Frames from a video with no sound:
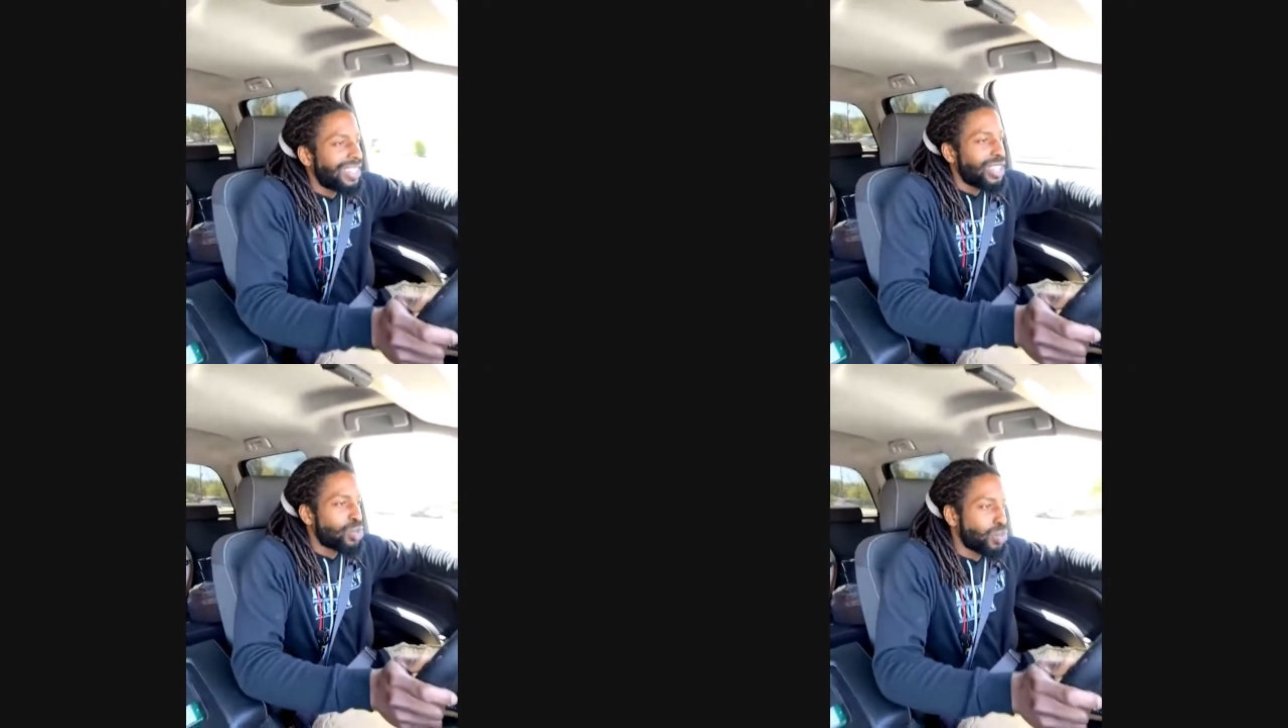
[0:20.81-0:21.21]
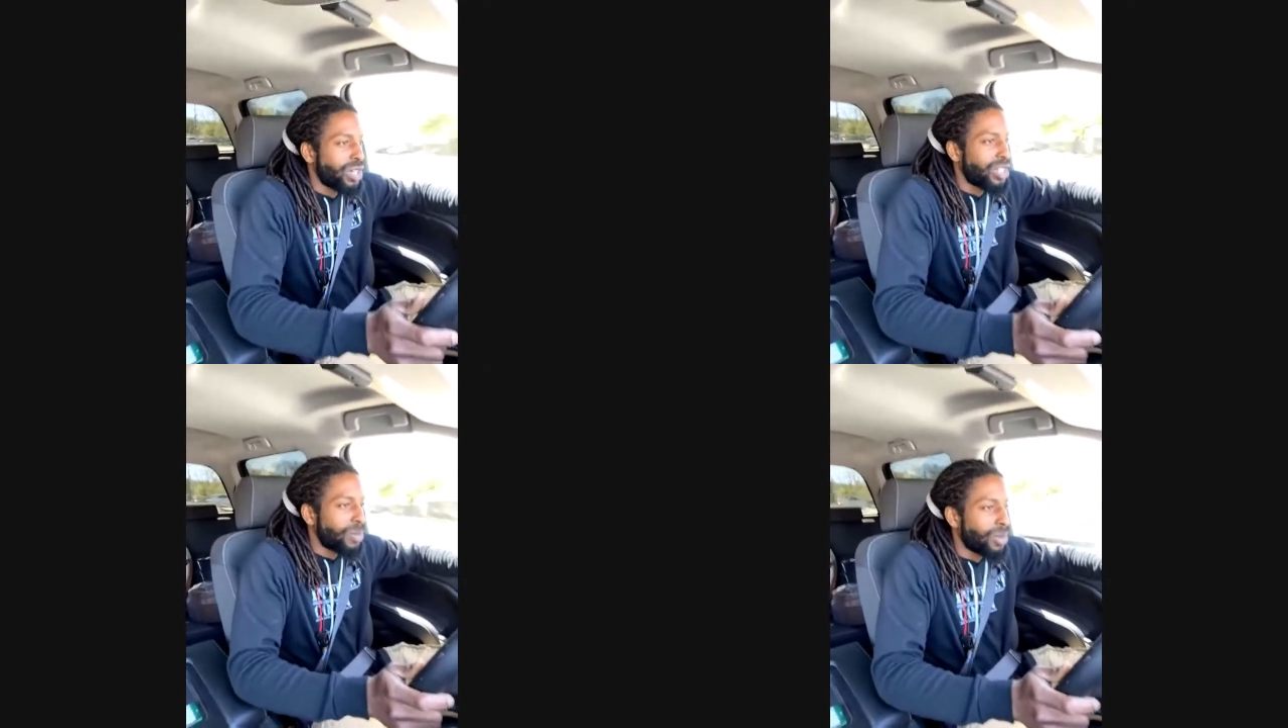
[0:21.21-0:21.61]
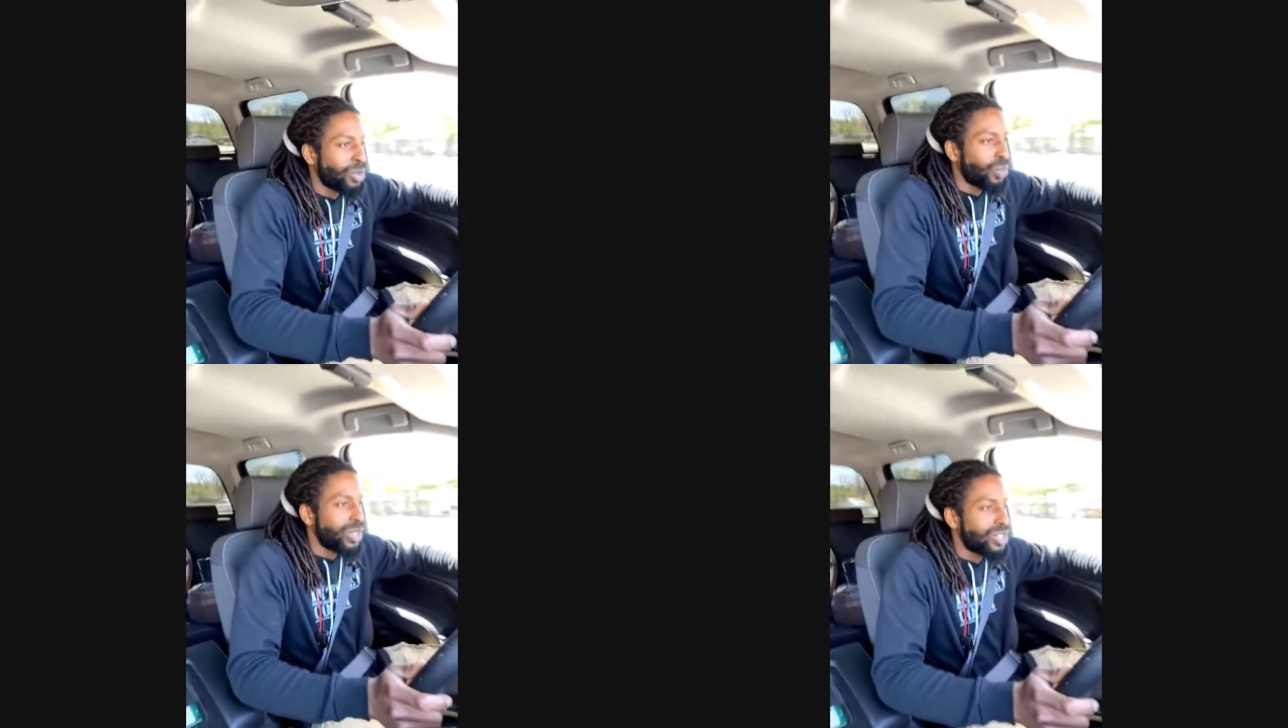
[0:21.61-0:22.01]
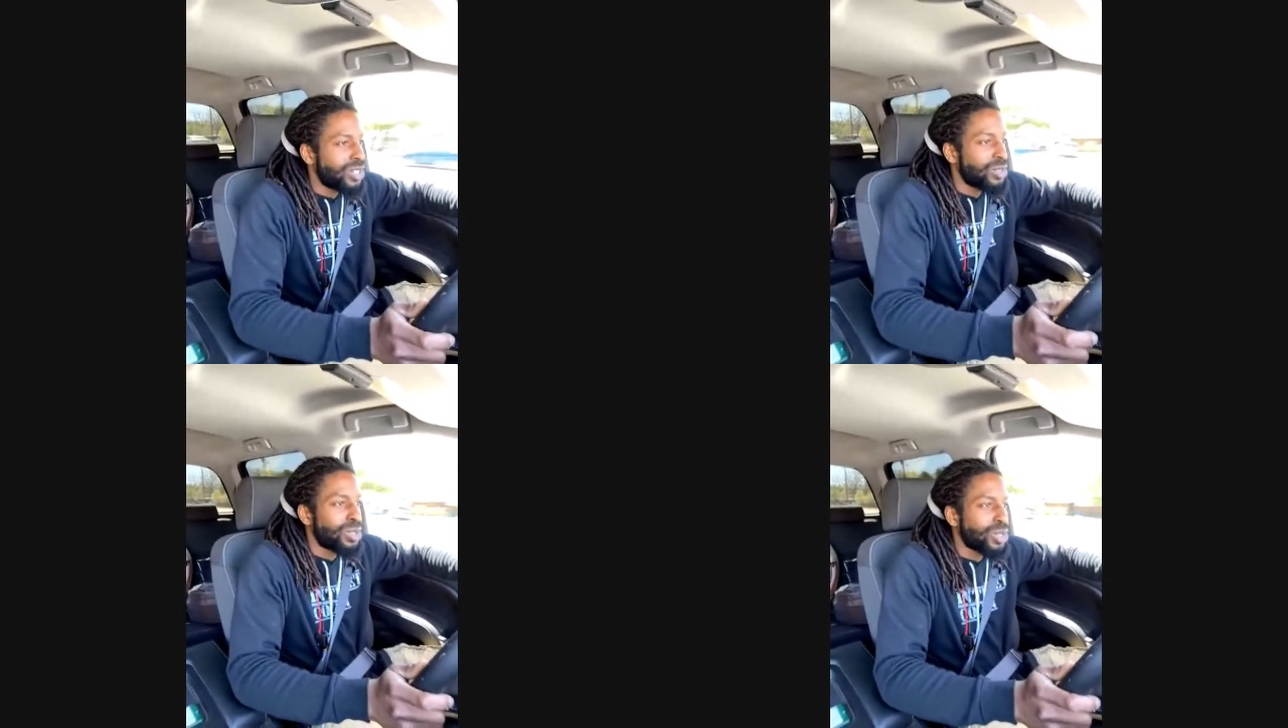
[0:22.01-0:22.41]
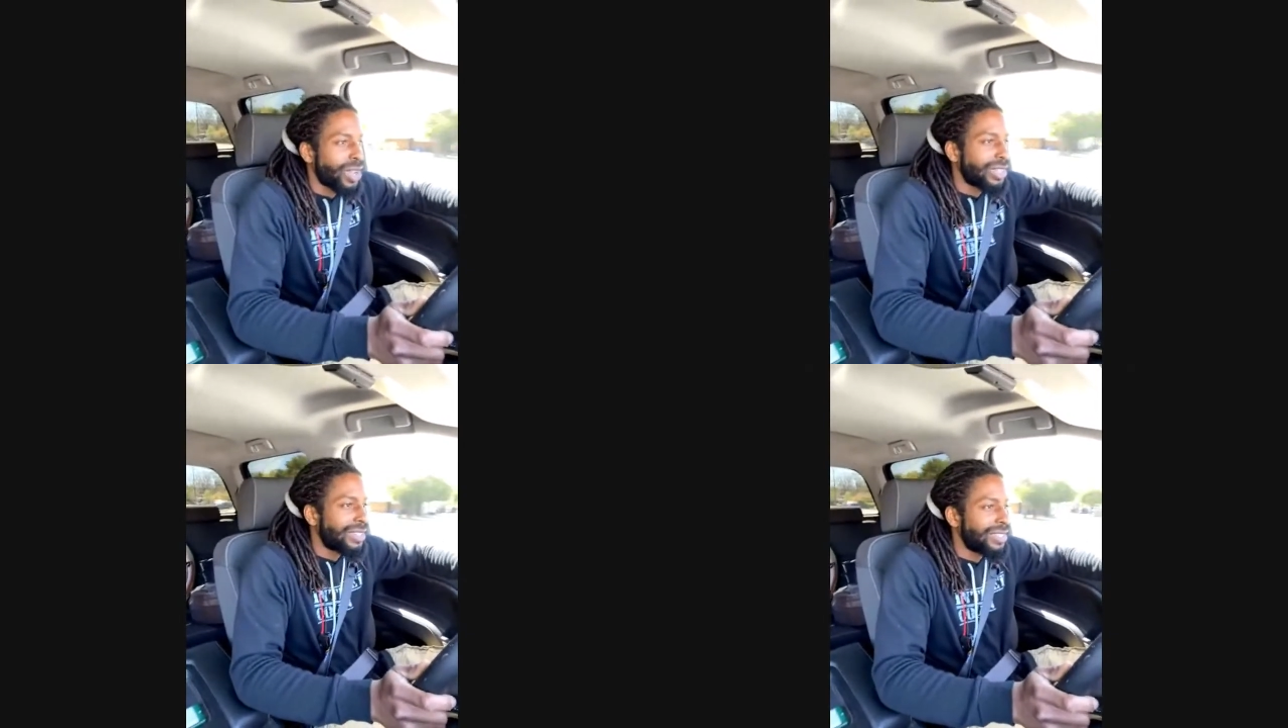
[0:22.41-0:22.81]
is rigged up on the windshield, so
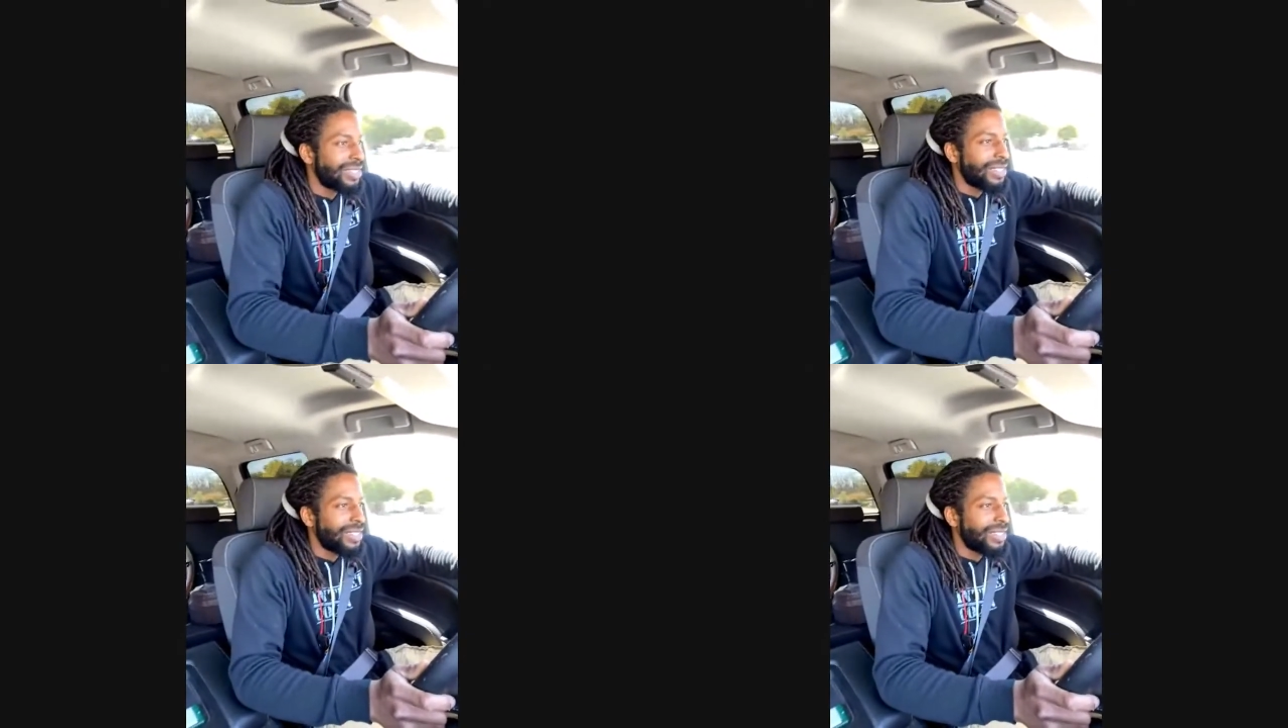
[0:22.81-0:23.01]
I can